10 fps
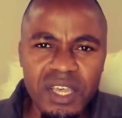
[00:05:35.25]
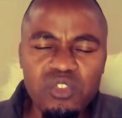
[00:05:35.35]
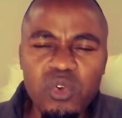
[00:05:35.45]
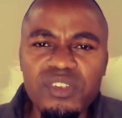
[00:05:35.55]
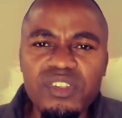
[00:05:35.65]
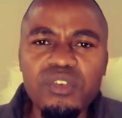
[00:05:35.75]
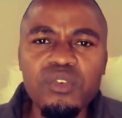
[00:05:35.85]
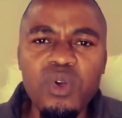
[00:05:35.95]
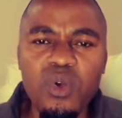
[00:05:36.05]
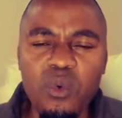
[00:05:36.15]
So he
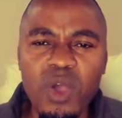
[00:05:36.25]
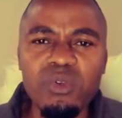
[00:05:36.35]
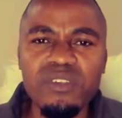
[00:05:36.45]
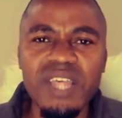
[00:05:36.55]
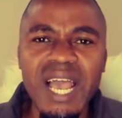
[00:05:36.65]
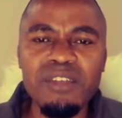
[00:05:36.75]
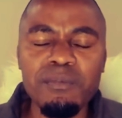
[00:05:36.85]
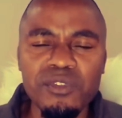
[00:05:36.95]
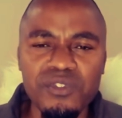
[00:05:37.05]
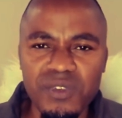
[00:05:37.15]
didn't know what was the
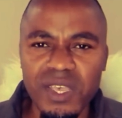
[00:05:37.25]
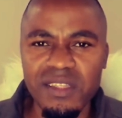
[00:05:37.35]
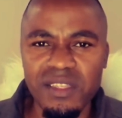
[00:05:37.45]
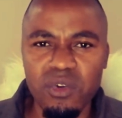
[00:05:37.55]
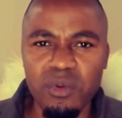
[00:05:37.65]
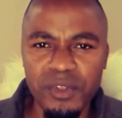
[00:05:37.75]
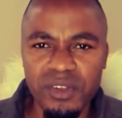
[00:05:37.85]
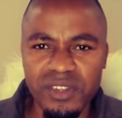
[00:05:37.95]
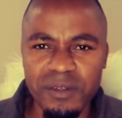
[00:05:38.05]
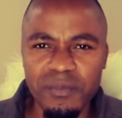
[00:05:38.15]
atmosphere in the
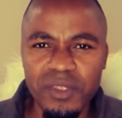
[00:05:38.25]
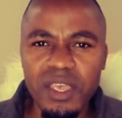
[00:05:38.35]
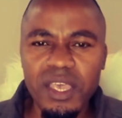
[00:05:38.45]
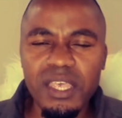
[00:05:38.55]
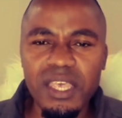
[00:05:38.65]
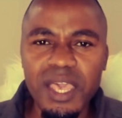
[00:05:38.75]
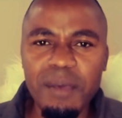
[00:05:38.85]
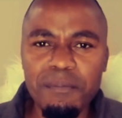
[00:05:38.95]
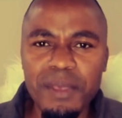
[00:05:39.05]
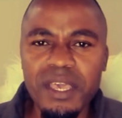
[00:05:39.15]
community. He
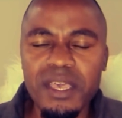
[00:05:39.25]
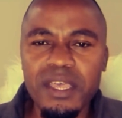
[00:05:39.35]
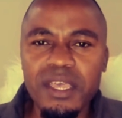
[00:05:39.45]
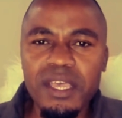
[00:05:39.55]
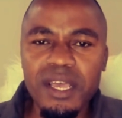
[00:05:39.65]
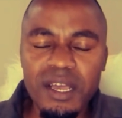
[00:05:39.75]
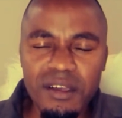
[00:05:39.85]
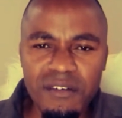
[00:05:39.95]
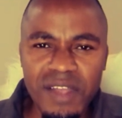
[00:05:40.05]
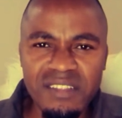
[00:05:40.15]
came back,
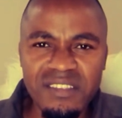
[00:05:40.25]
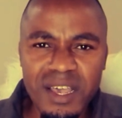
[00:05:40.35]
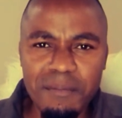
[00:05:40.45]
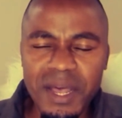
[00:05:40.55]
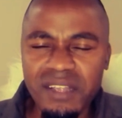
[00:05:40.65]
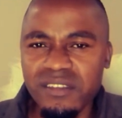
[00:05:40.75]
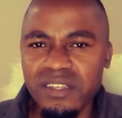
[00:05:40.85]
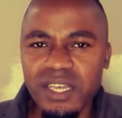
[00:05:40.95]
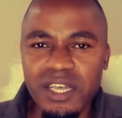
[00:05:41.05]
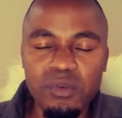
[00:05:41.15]
vakadzika
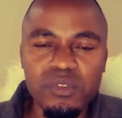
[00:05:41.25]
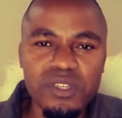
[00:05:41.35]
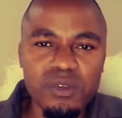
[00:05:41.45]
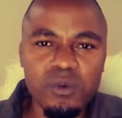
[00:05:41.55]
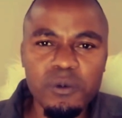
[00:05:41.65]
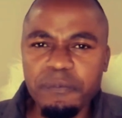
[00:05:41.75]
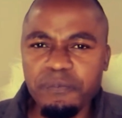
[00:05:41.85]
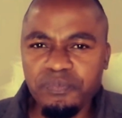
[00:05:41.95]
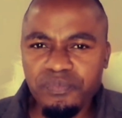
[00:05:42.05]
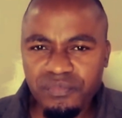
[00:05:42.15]
bhazi reusiku
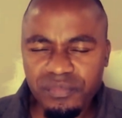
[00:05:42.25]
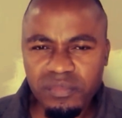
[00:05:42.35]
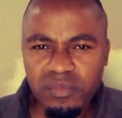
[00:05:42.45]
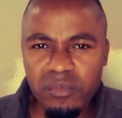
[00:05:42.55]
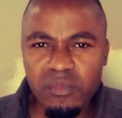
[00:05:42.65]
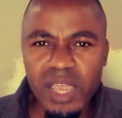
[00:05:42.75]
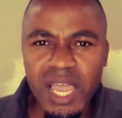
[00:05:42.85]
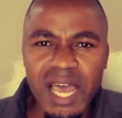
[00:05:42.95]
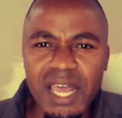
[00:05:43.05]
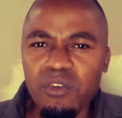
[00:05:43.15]

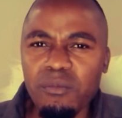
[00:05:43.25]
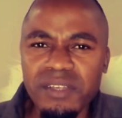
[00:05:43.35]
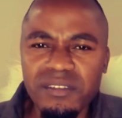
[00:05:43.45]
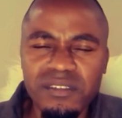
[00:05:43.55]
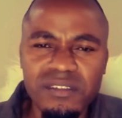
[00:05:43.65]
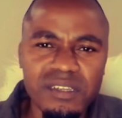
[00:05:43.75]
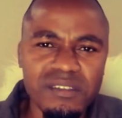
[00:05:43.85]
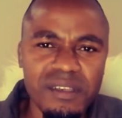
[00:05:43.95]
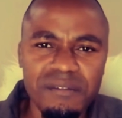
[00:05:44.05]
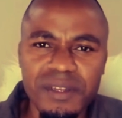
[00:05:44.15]
rekuma
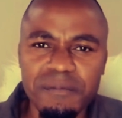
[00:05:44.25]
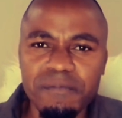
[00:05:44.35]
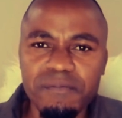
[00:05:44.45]
6-7.